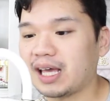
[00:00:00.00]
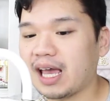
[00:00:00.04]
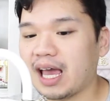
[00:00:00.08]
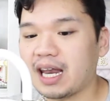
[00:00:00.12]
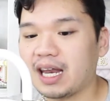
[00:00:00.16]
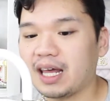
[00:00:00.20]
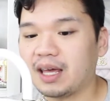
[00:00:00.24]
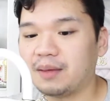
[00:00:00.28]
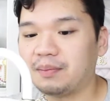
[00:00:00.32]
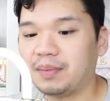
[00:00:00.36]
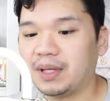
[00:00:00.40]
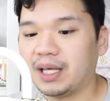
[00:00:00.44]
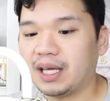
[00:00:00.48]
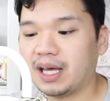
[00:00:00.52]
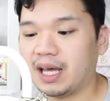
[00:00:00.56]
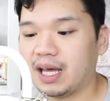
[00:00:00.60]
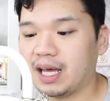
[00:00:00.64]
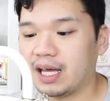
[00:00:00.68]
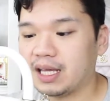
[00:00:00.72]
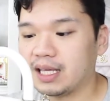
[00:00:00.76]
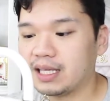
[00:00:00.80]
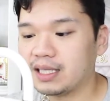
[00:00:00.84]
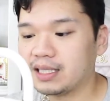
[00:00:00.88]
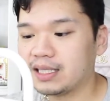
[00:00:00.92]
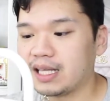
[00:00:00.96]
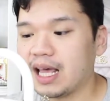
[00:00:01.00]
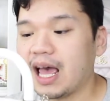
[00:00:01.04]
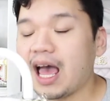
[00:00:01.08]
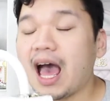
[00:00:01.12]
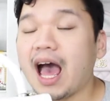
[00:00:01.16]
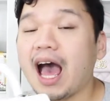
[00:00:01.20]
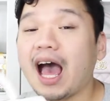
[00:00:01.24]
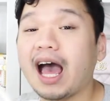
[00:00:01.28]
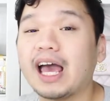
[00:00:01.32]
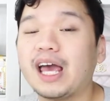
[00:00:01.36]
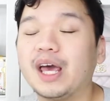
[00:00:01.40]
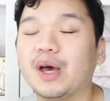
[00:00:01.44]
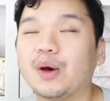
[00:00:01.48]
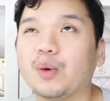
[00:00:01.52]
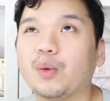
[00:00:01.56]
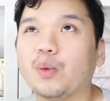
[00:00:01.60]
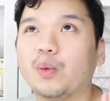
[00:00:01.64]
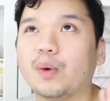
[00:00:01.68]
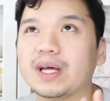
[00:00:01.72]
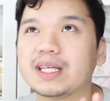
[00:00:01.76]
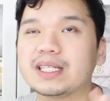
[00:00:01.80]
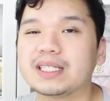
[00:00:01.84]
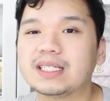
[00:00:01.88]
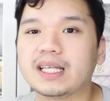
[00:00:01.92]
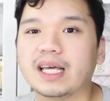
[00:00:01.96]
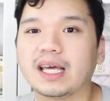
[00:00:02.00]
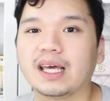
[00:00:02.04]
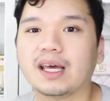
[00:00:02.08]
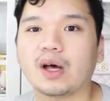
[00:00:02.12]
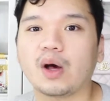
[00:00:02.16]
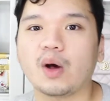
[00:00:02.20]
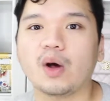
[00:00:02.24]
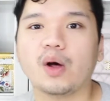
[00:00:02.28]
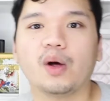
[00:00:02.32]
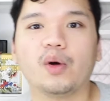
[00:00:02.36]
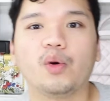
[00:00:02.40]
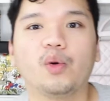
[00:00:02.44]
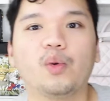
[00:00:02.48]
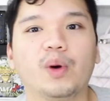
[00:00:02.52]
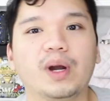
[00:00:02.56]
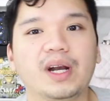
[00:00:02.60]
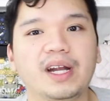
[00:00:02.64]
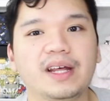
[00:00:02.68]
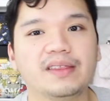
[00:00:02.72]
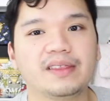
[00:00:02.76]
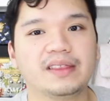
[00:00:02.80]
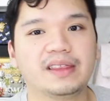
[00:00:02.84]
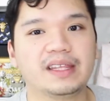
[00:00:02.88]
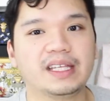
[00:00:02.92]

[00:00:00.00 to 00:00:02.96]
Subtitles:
get it because it was like one of